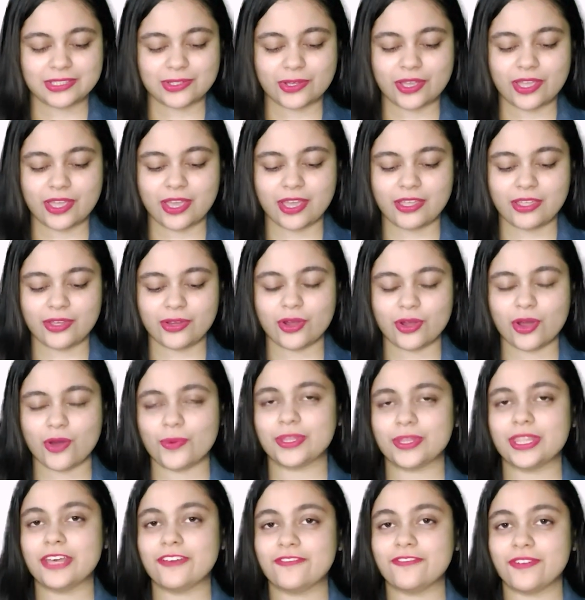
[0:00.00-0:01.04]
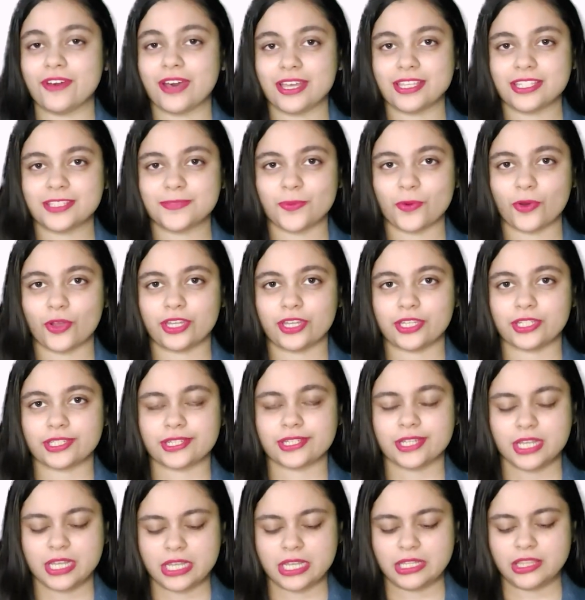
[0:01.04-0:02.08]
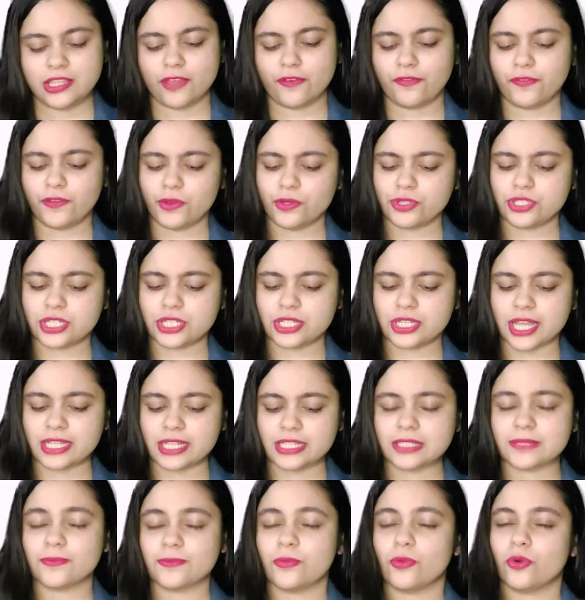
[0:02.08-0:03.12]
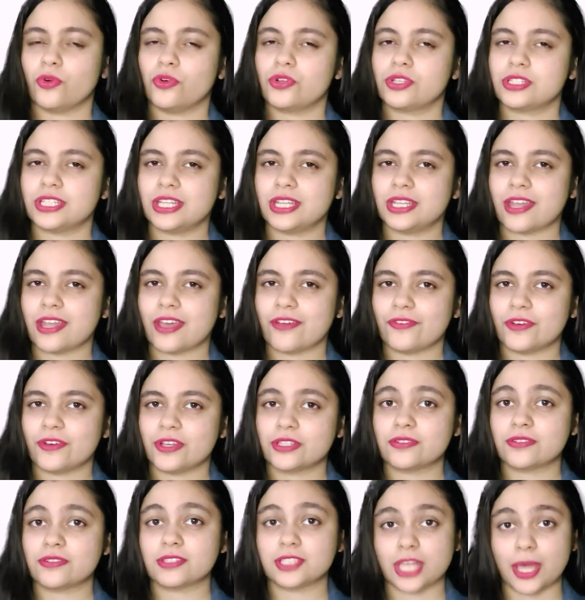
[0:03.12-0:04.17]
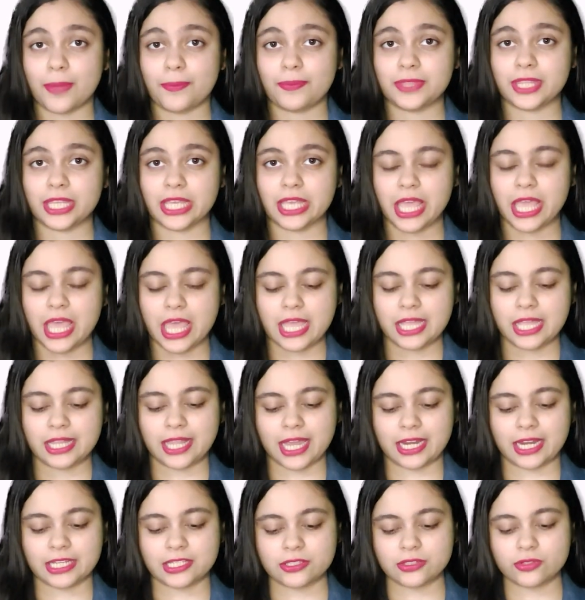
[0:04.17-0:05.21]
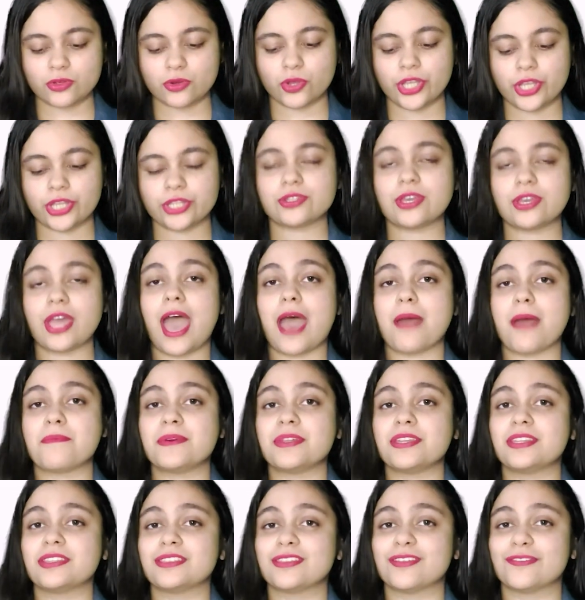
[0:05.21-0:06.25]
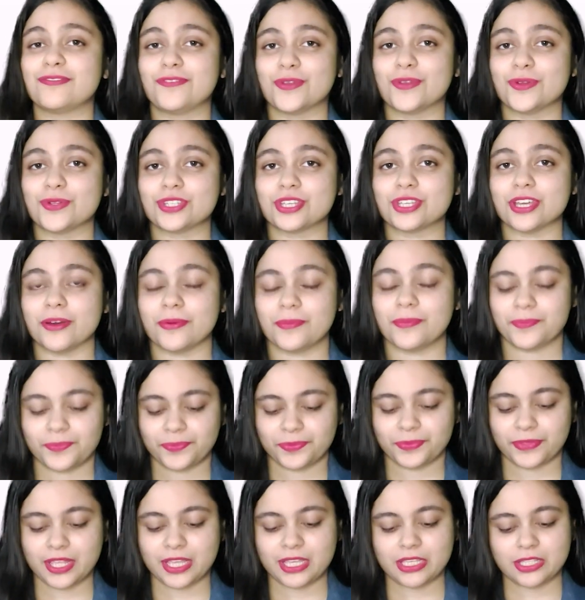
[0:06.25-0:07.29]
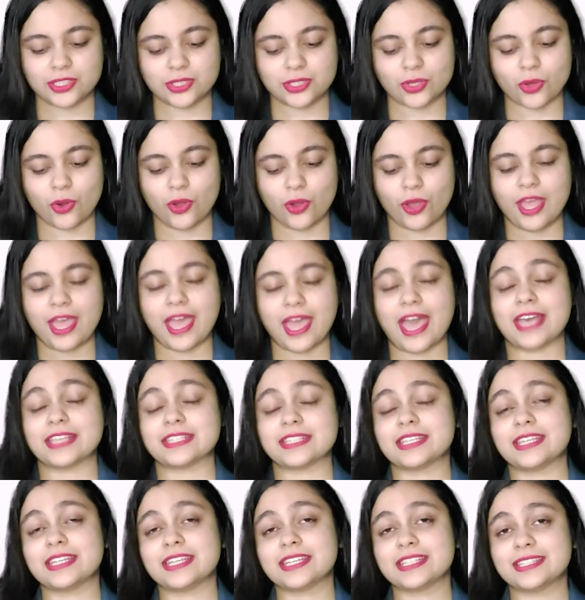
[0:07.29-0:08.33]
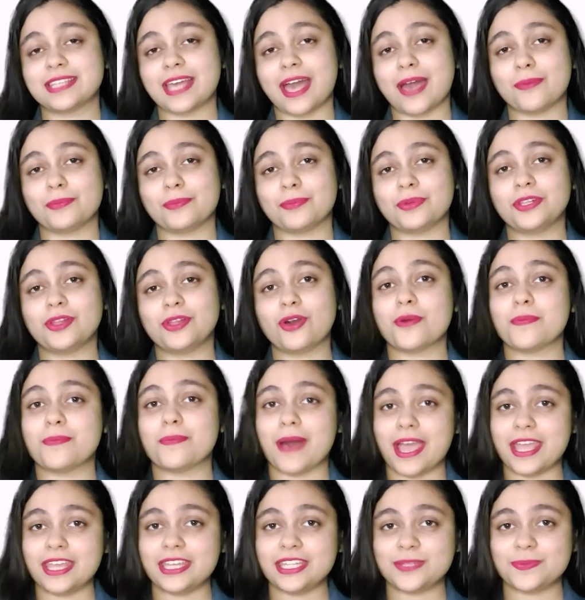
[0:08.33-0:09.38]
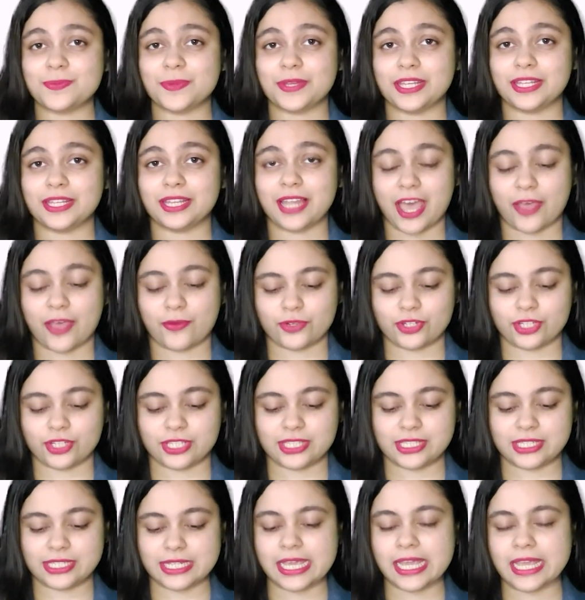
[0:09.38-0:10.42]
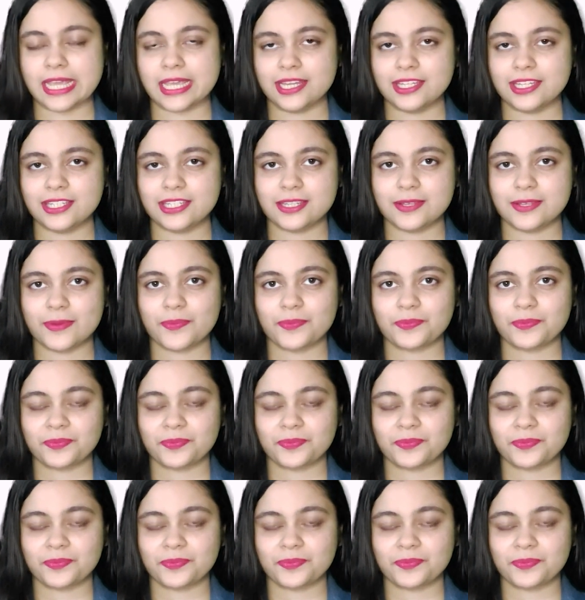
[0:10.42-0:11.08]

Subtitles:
So here you go with the first point. The future tense mostly refers to something that is going to happen in the future. So, as an example or Beispiel, I would state,